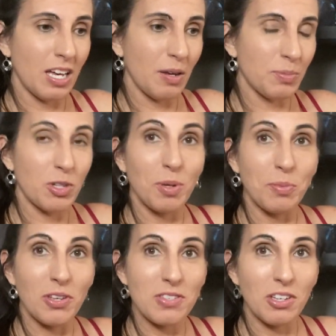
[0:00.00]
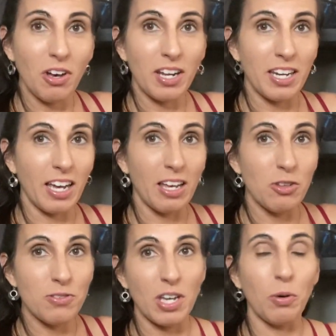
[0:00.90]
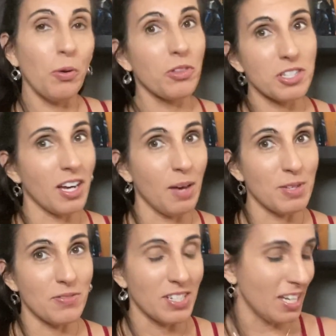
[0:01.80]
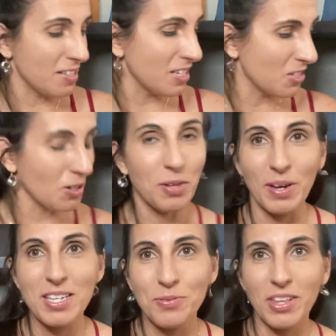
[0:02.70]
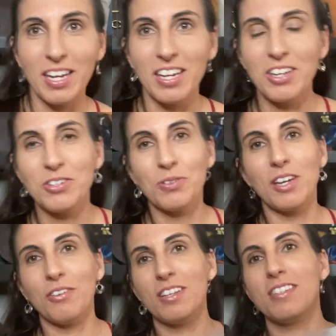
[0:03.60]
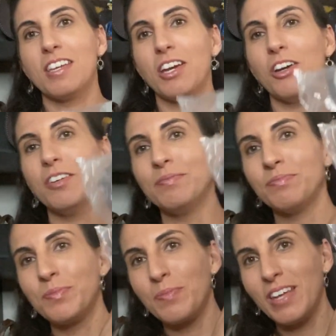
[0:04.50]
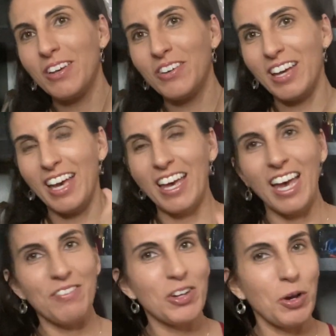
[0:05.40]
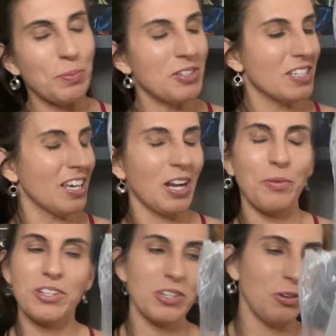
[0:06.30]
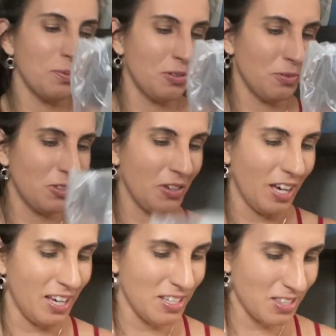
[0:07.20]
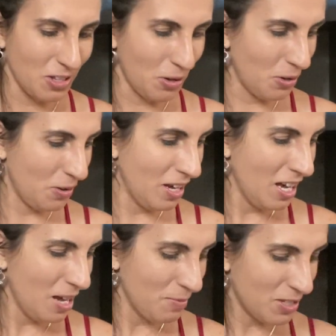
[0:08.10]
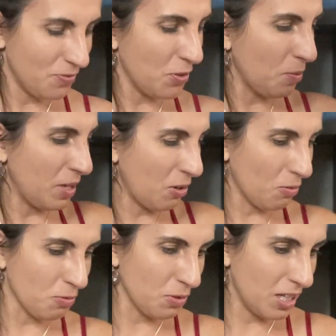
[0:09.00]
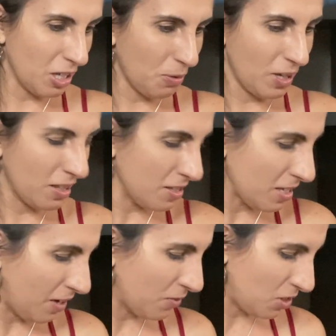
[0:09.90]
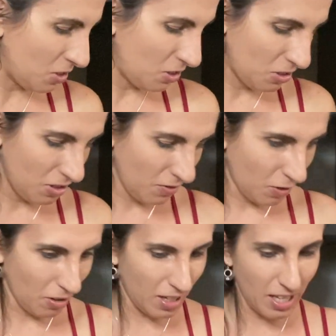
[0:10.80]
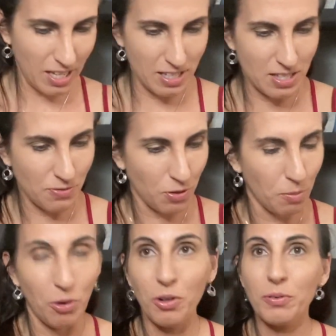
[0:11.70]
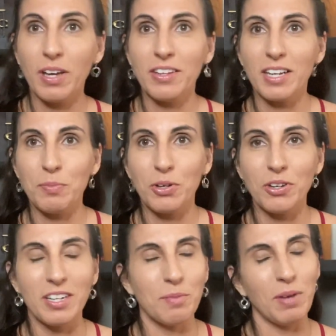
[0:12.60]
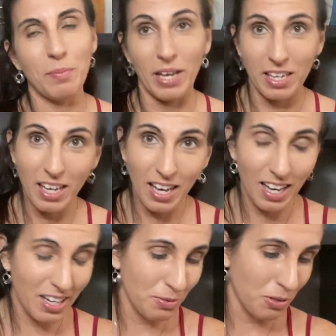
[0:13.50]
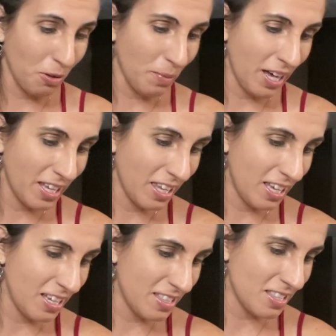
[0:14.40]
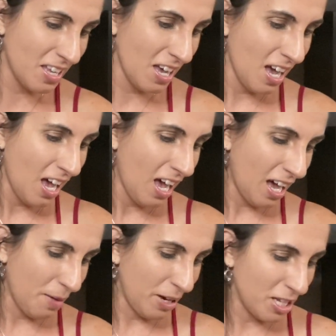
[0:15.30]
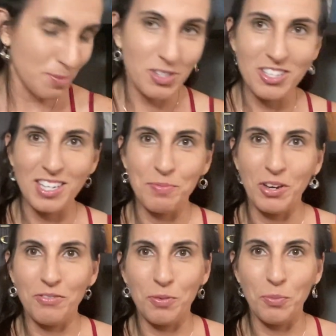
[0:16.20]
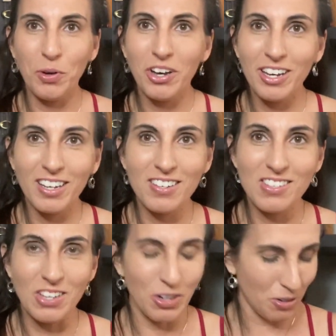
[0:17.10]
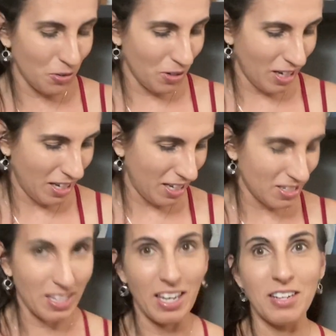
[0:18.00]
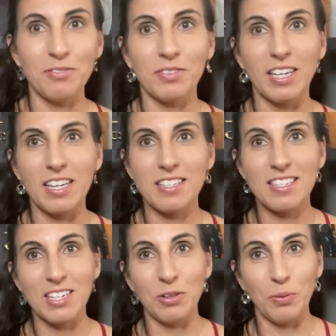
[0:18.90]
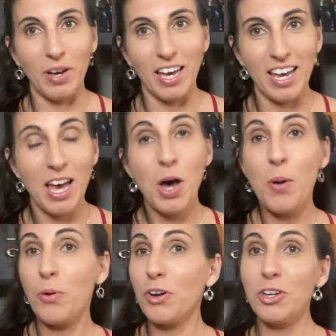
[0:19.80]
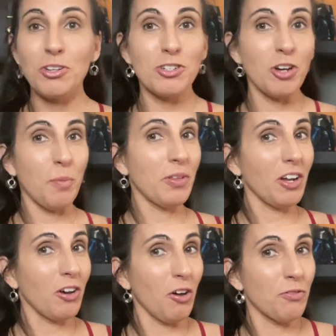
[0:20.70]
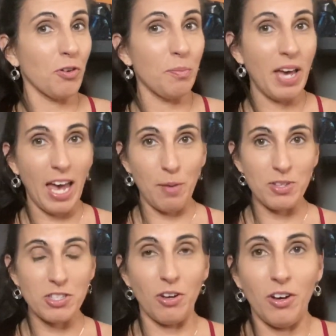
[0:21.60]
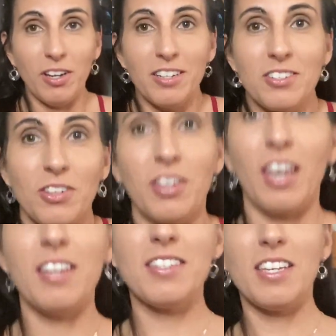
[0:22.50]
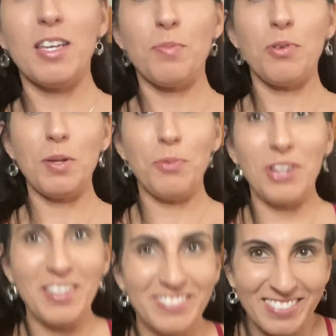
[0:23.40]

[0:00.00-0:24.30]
Potomac Mills and got, and I use that all the time. It's fantastic. So anyways, without any ado, here it is here. Okay, I haven't opened it yet. I wanted to open it with you guys, so just filming really quick this afternoon. I've got kids from all around the neighborhood in my backyard with all my kids. My husband just came home from work, so I had to kind of like steal away. Wearing a new top that I got from Amazon and show you guys. See, pretty.